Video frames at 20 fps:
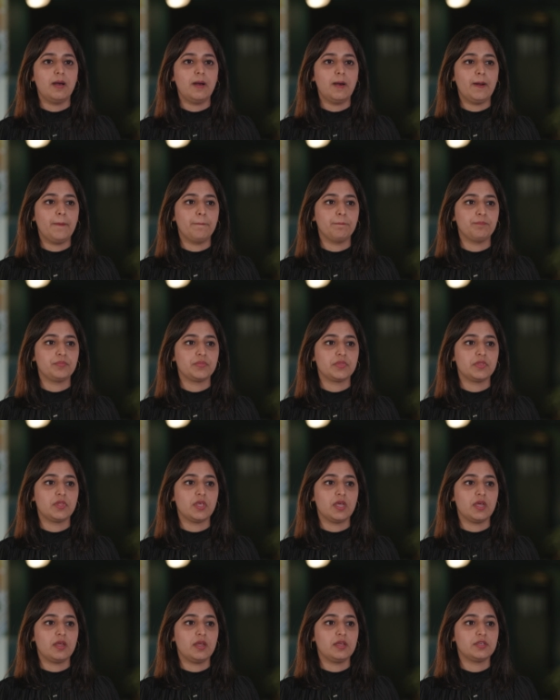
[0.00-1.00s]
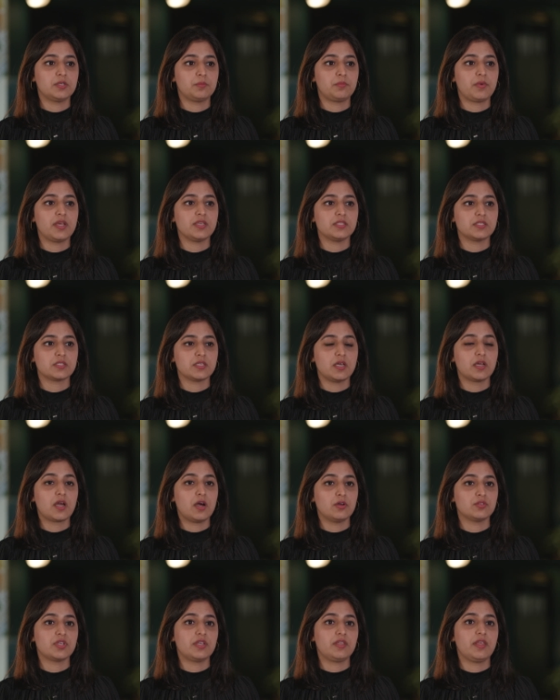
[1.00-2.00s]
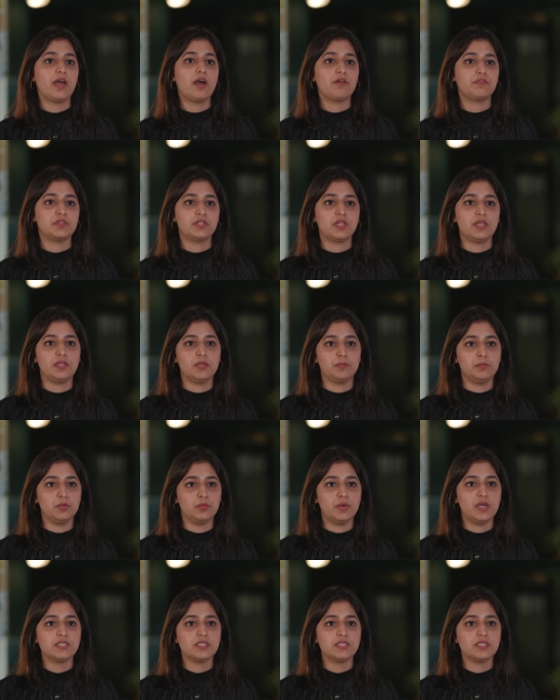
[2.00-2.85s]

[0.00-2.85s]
um, their enterprise accounts that they have with A W